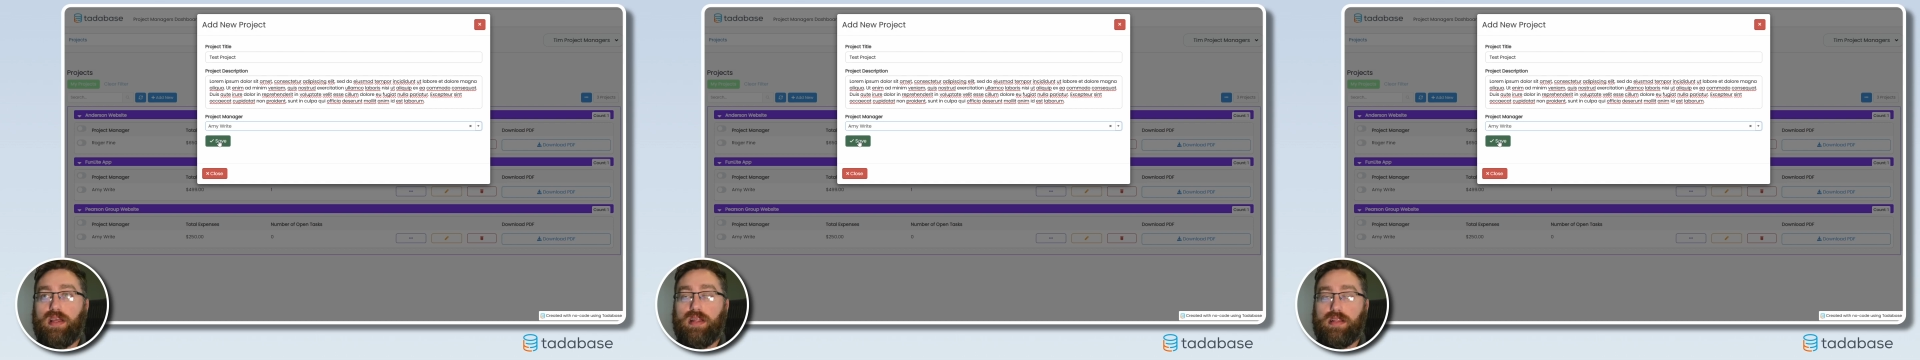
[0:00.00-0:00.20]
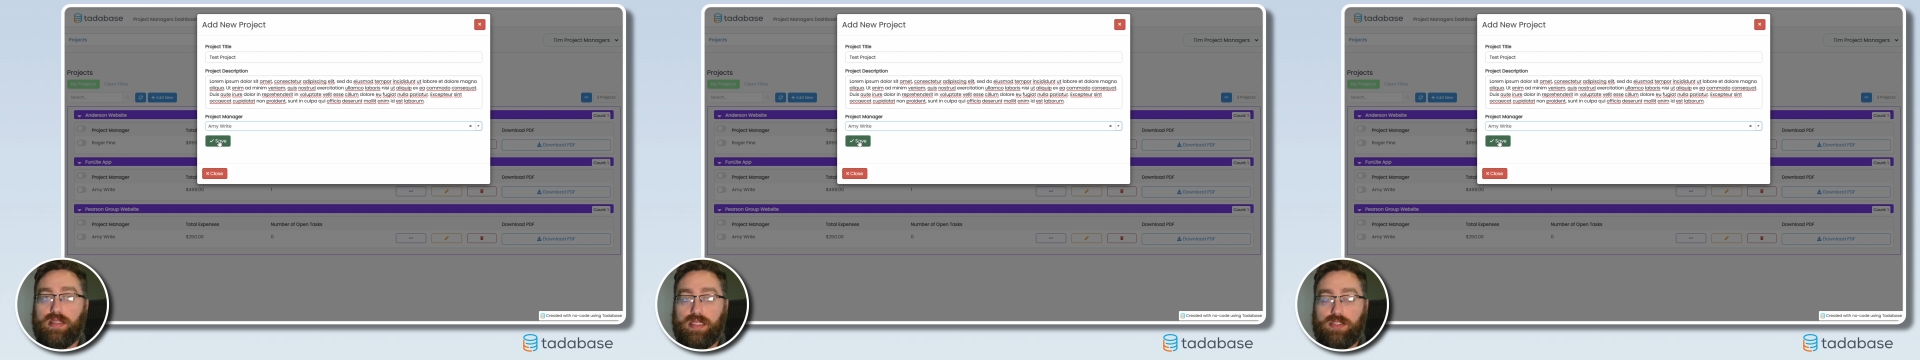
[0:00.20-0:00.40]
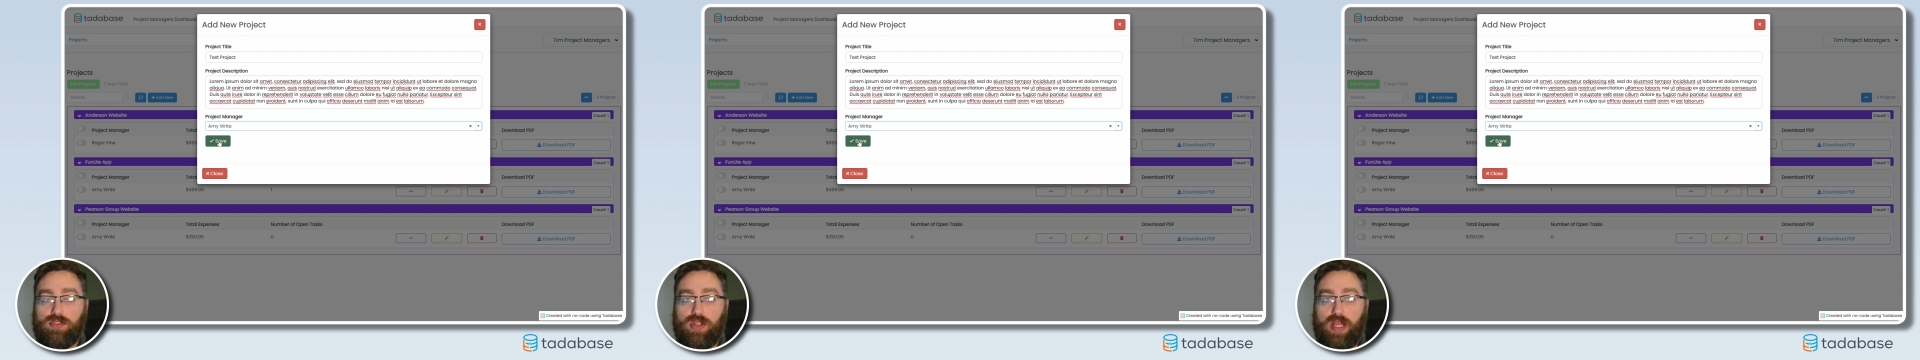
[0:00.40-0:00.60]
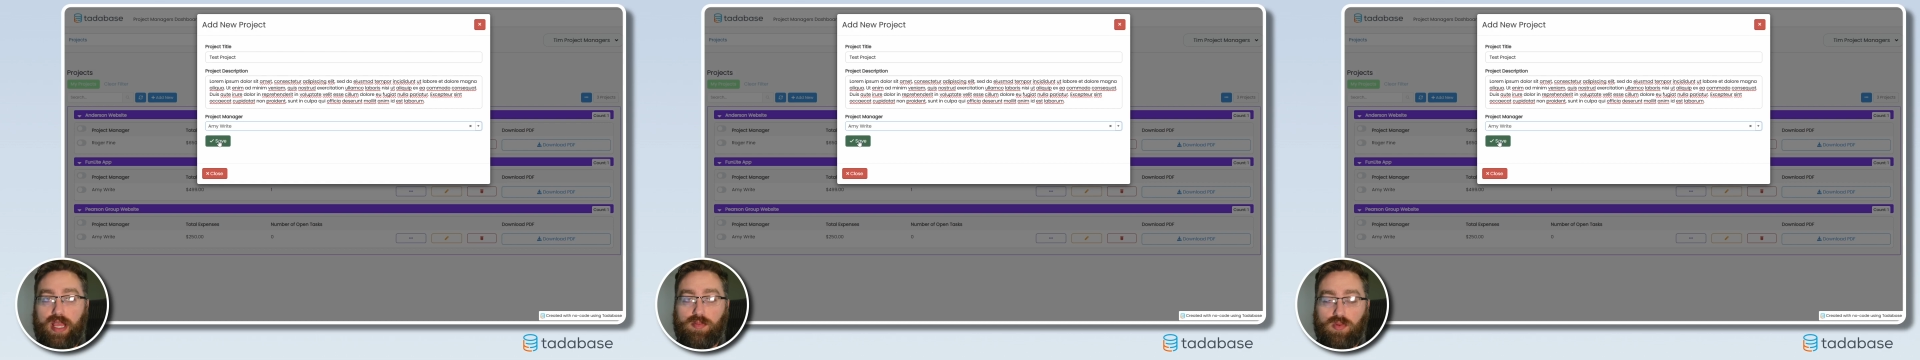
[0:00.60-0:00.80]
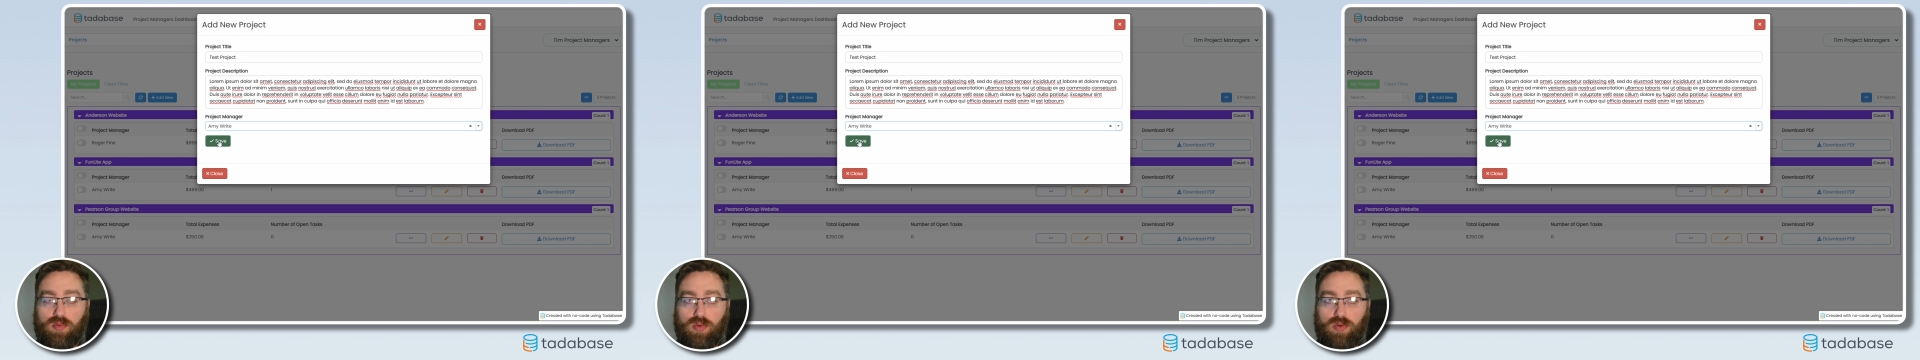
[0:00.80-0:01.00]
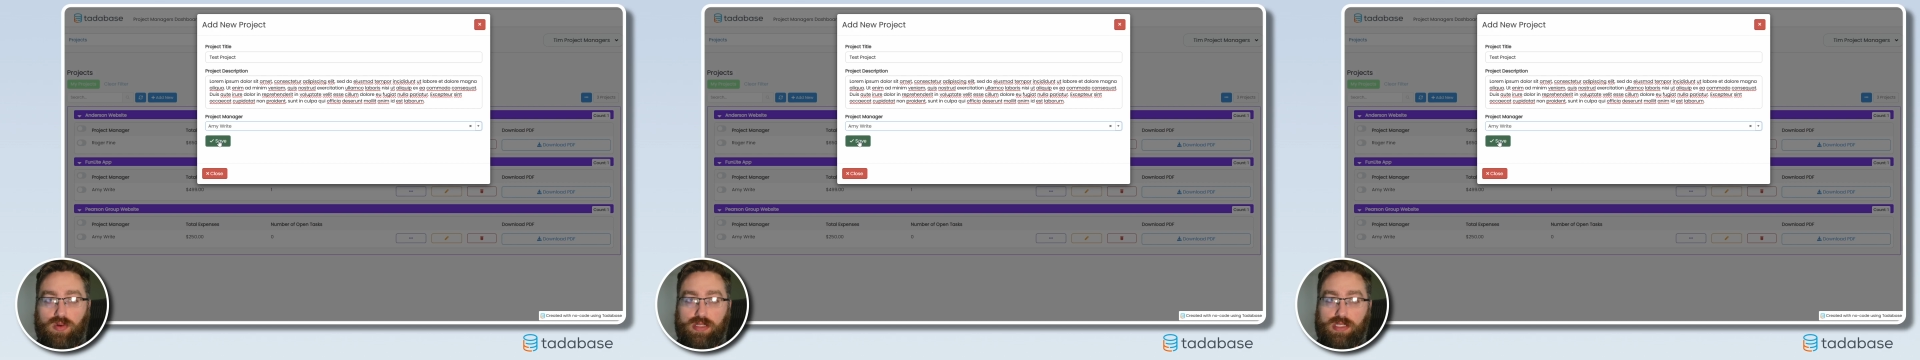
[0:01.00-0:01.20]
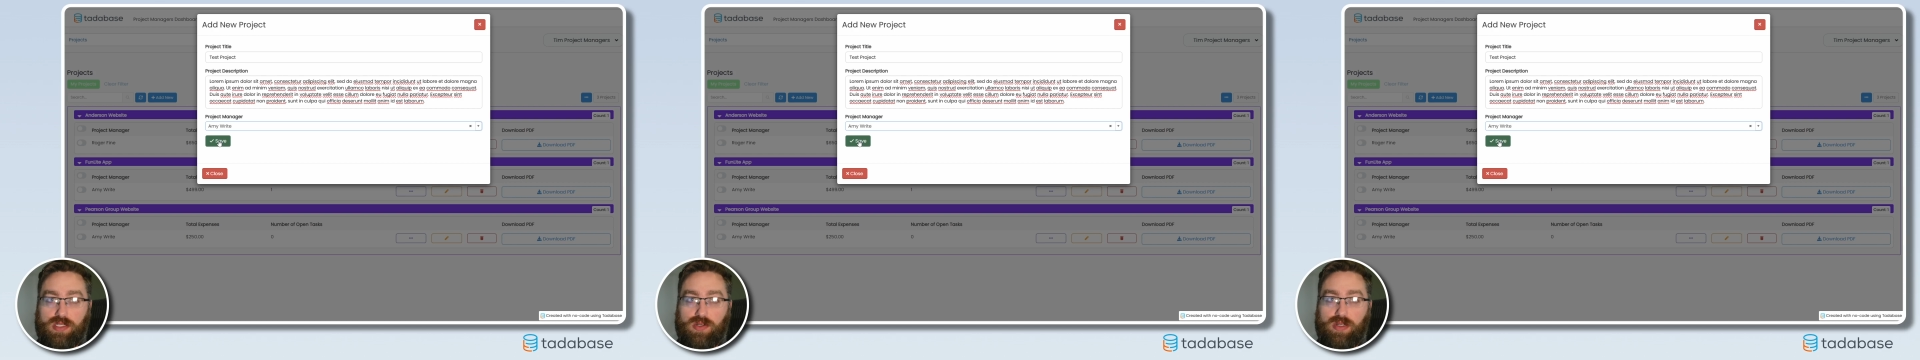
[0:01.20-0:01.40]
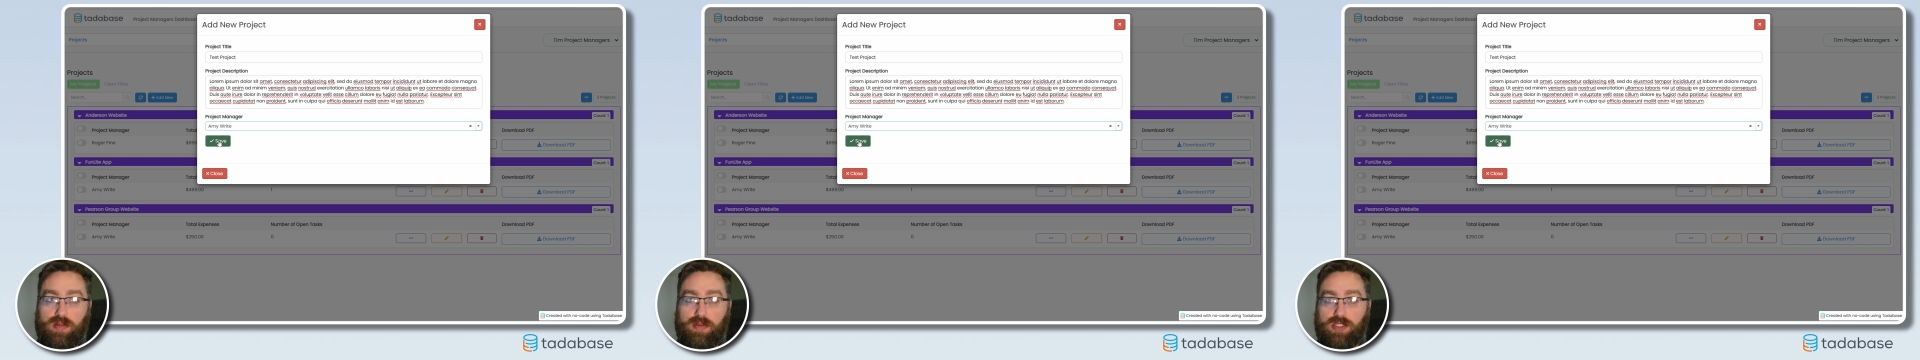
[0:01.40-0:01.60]
The table rule is
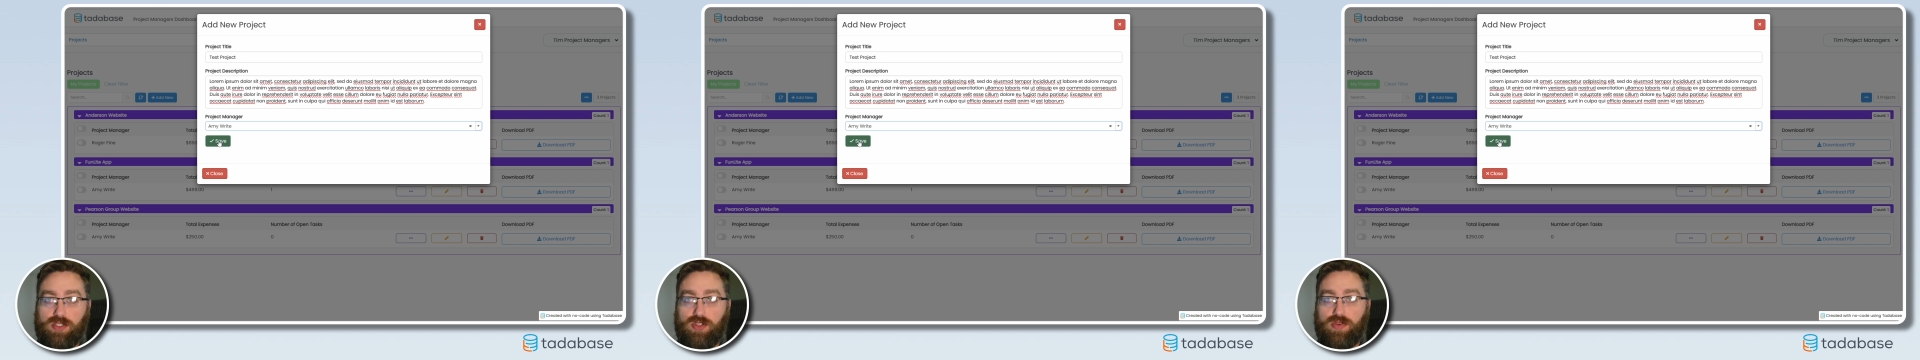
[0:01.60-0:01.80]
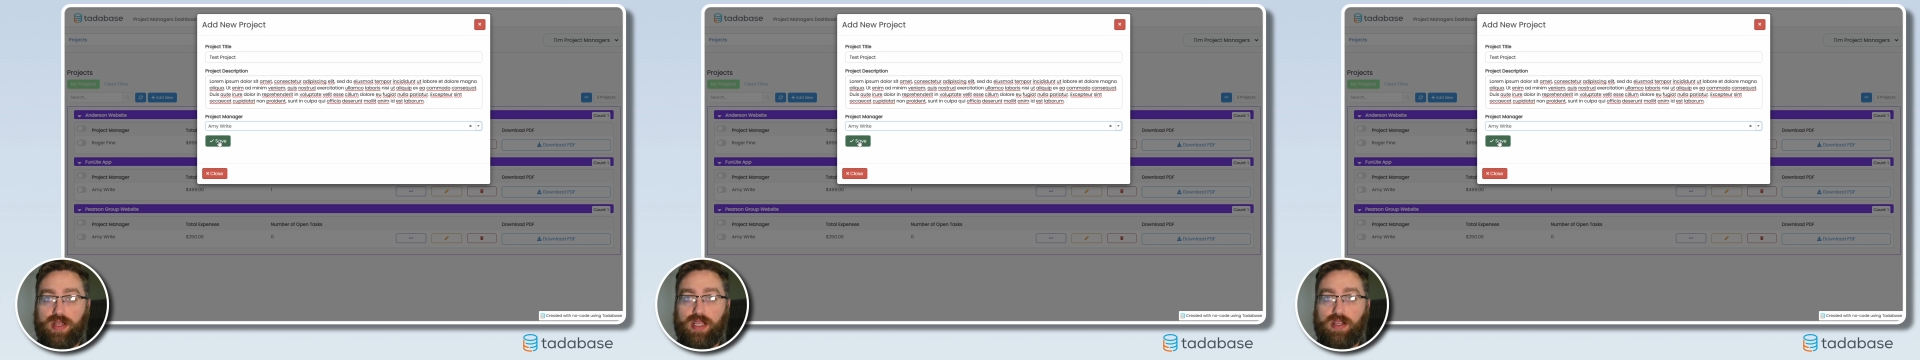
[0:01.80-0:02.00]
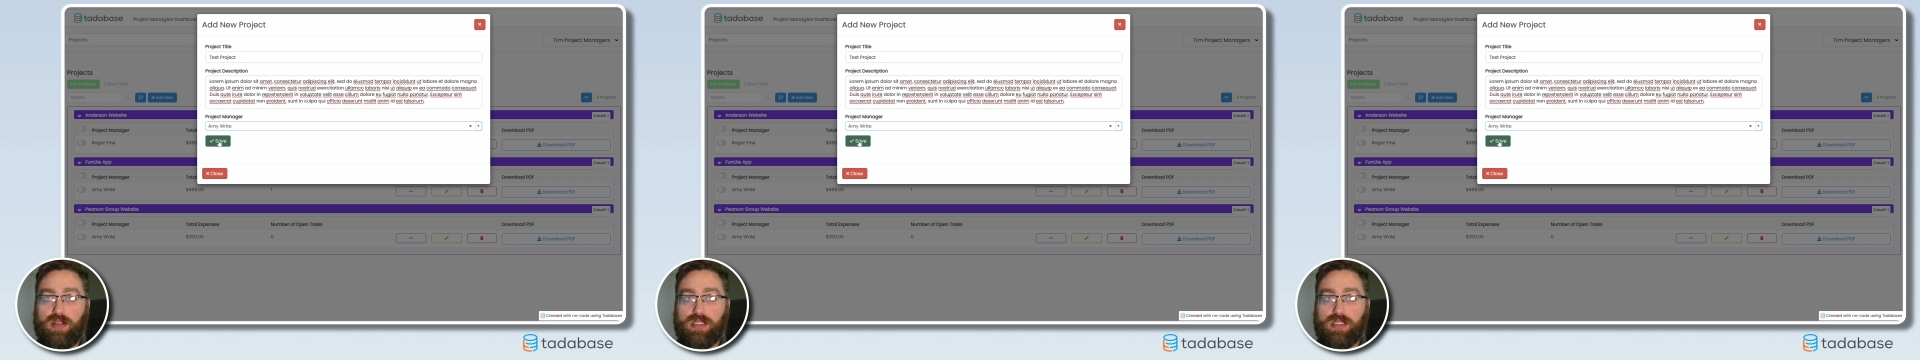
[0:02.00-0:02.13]
going to be triggered.